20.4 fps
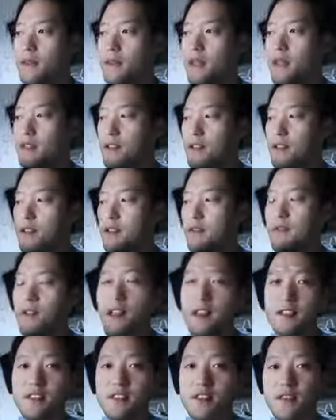Then you can
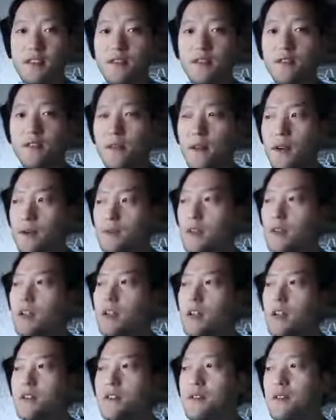flash it on your phone.
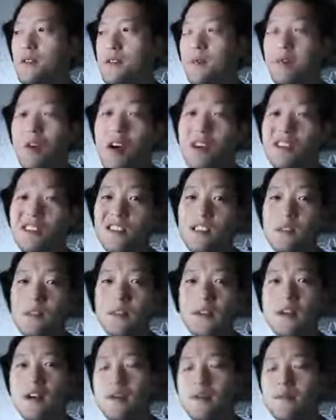So the process
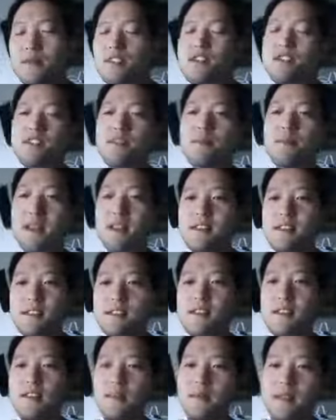
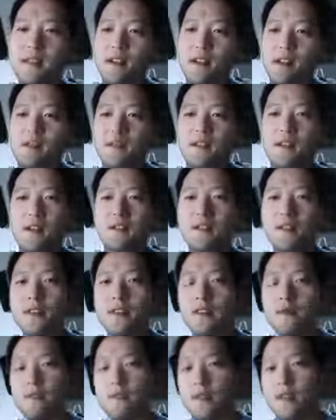basically becomes you have
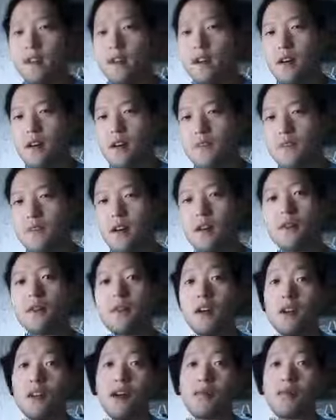to,
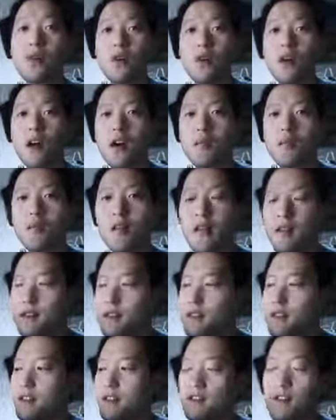a lot more
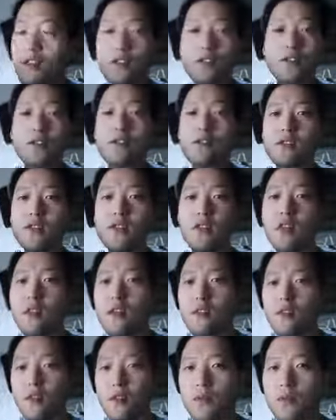complex than just using
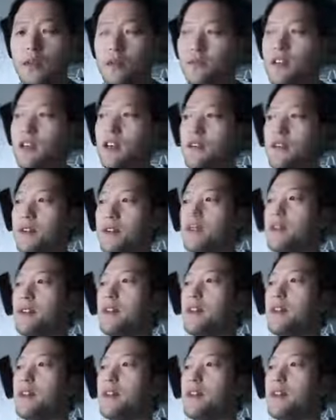Clockwork Mod recovery.